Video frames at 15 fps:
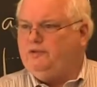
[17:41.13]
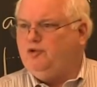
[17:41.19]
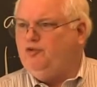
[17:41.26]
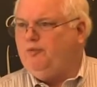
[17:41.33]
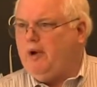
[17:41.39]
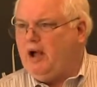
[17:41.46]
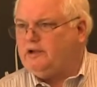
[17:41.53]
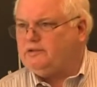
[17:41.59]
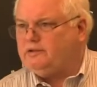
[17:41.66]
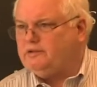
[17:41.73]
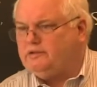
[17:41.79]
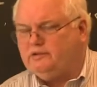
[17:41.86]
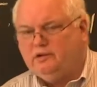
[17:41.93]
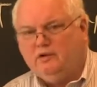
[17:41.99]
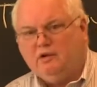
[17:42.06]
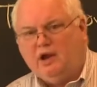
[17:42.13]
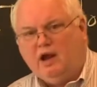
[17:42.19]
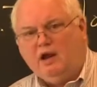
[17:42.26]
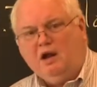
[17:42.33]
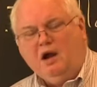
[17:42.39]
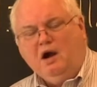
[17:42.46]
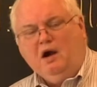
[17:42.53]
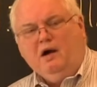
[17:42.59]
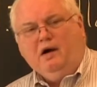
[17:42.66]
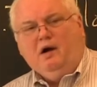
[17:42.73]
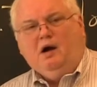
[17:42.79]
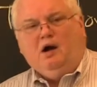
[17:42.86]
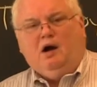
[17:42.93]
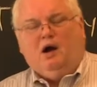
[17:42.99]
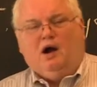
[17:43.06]
toolboxes, okay?
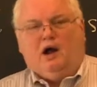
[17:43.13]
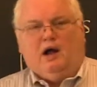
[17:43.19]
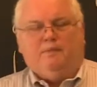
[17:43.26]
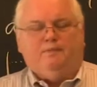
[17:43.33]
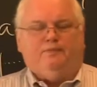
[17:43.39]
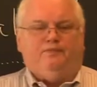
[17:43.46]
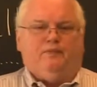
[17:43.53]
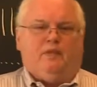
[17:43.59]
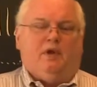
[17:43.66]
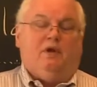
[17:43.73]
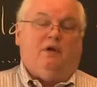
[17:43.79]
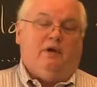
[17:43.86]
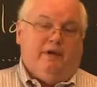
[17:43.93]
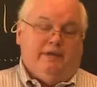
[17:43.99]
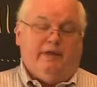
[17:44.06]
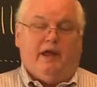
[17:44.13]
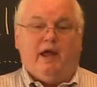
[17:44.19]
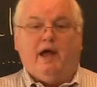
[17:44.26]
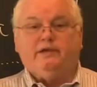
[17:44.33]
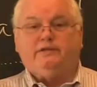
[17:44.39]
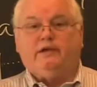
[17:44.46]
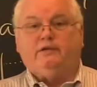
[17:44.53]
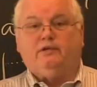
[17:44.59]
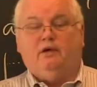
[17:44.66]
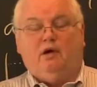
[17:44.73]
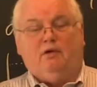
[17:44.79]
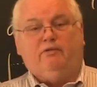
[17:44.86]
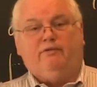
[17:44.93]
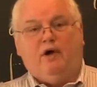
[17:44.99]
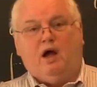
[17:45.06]
Um, and the guy says,
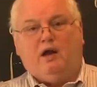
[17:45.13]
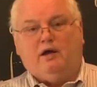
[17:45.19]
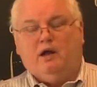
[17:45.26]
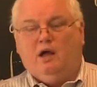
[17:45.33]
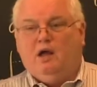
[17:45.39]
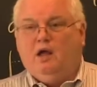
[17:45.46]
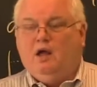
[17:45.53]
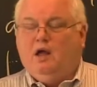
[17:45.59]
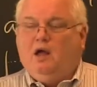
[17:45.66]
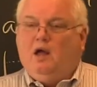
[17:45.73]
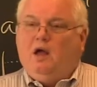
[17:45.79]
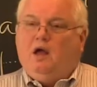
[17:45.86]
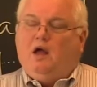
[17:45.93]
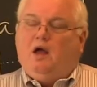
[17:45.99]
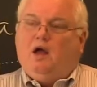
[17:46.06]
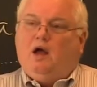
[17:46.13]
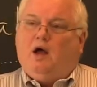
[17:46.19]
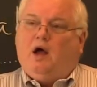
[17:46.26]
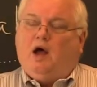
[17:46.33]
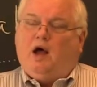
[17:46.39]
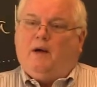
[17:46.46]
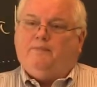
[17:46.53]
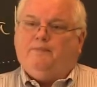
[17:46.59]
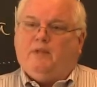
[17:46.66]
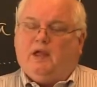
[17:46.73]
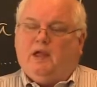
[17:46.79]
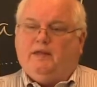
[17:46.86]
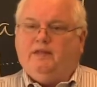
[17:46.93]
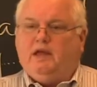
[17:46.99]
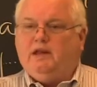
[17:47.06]
oh, fine. Um,
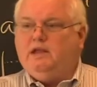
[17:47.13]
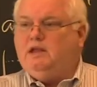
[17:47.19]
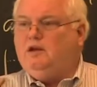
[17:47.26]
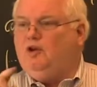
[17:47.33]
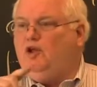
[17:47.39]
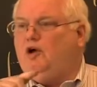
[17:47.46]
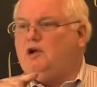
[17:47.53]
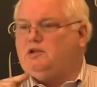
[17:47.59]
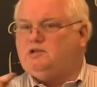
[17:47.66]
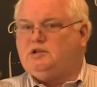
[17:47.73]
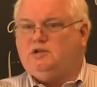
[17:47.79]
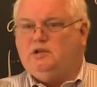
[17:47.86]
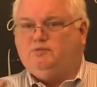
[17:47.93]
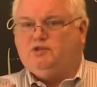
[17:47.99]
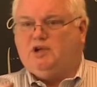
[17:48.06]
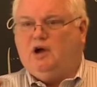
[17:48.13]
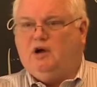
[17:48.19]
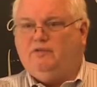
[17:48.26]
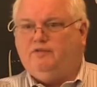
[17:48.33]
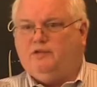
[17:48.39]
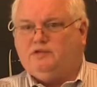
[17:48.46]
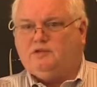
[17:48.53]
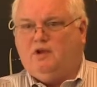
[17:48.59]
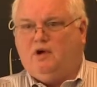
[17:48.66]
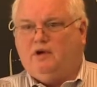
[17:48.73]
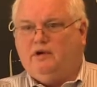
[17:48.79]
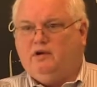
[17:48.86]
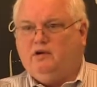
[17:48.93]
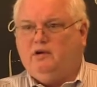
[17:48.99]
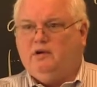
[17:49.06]
and then he looks himself, this
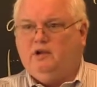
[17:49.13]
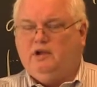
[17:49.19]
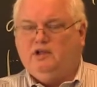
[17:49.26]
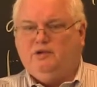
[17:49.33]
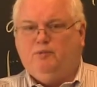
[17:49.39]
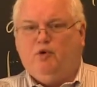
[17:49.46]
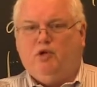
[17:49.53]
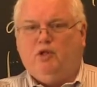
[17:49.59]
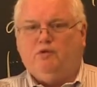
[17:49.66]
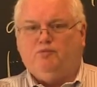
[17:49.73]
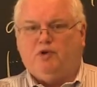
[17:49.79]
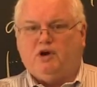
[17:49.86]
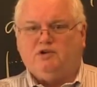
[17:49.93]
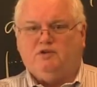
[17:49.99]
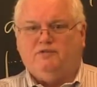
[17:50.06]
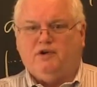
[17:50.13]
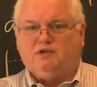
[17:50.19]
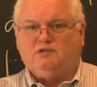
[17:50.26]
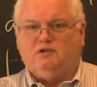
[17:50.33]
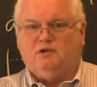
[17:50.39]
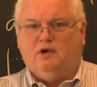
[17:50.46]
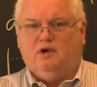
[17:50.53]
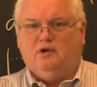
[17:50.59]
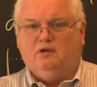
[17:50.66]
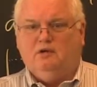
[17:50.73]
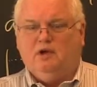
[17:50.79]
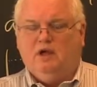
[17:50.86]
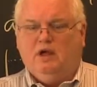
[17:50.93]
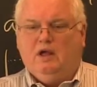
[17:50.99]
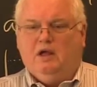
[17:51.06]
lawyer, in the boiler pressure vessel
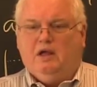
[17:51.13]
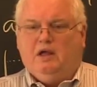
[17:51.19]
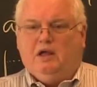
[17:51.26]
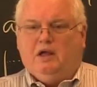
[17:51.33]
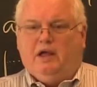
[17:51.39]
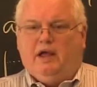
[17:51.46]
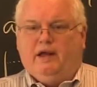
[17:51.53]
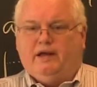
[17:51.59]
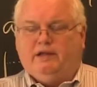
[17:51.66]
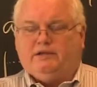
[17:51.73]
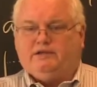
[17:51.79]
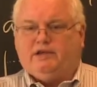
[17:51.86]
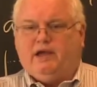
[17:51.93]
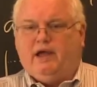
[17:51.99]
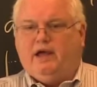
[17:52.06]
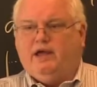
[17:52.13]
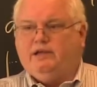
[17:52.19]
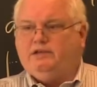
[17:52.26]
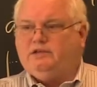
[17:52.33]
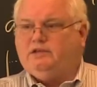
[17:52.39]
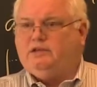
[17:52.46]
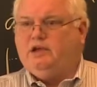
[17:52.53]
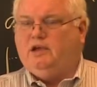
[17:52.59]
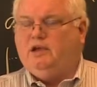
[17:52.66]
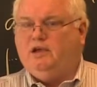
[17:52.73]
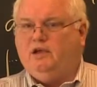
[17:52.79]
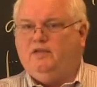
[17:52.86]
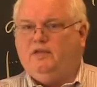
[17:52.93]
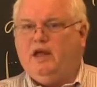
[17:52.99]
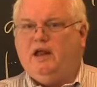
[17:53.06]
code, and it says
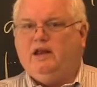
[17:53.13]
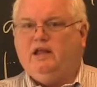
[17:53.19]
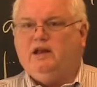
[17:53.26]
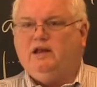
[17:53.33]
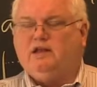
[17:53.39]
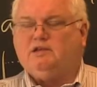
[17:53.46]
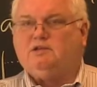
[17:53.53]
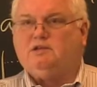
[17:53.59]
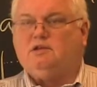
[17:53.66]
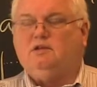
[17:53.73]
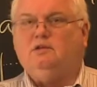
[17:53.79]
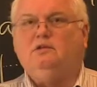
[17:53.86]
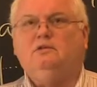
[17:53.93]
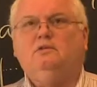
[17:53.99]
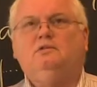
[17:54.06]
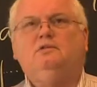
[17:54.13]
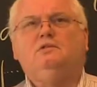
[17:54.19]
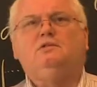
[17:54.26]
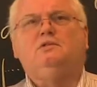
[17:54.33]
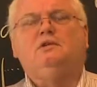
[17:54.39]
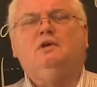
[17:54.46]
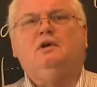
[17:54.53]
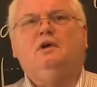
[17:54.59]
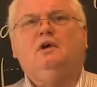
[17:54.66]
that it excludes,